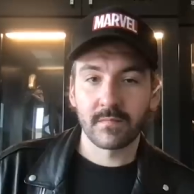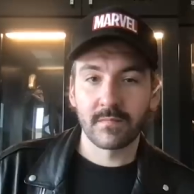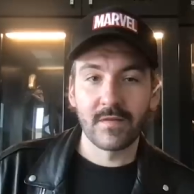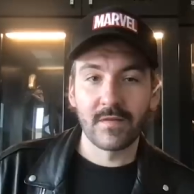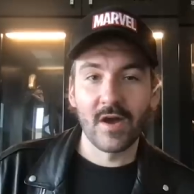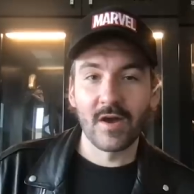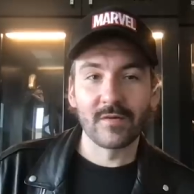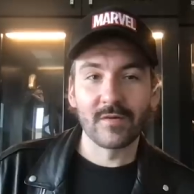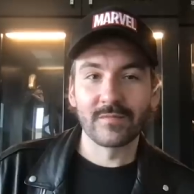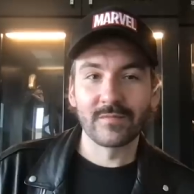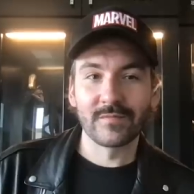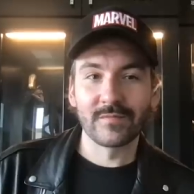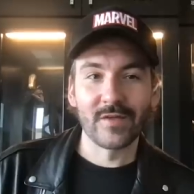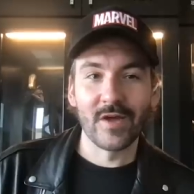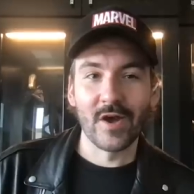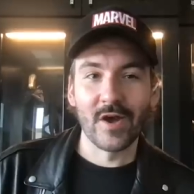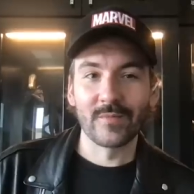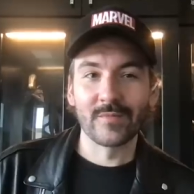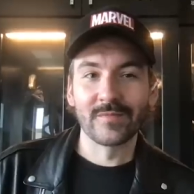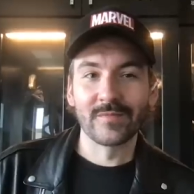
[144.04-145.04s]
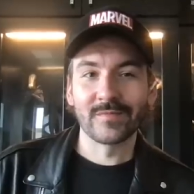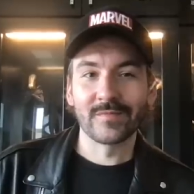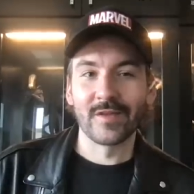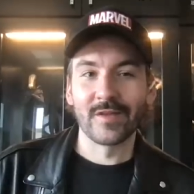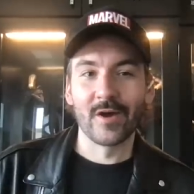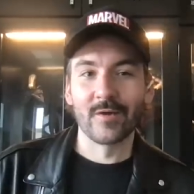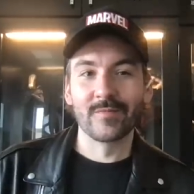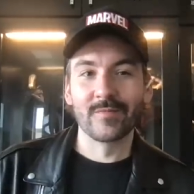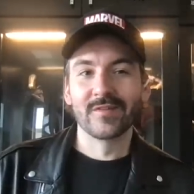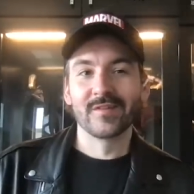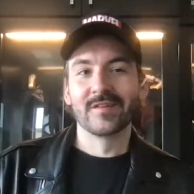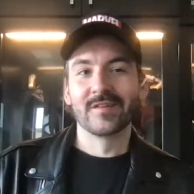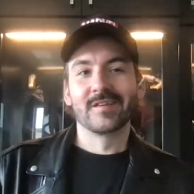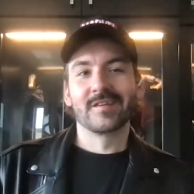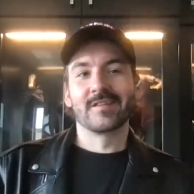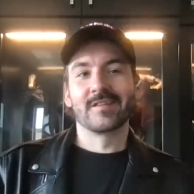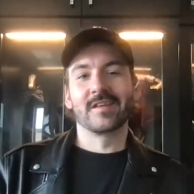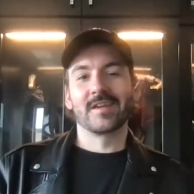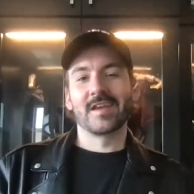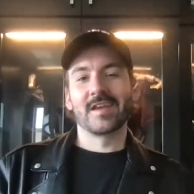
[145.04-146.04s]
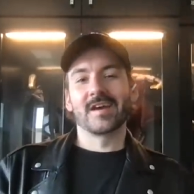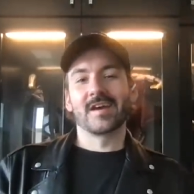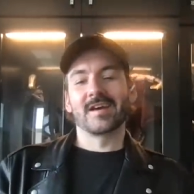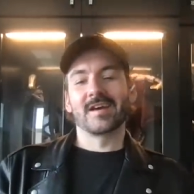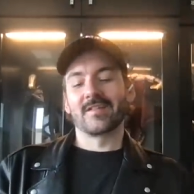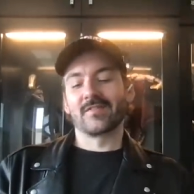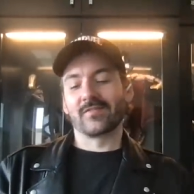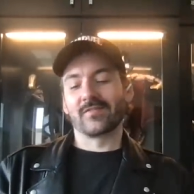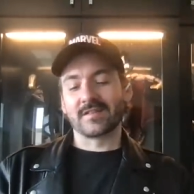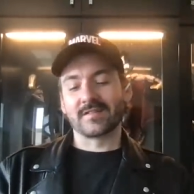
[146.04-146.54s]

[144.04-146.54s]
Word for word: No, no, no. The uh, the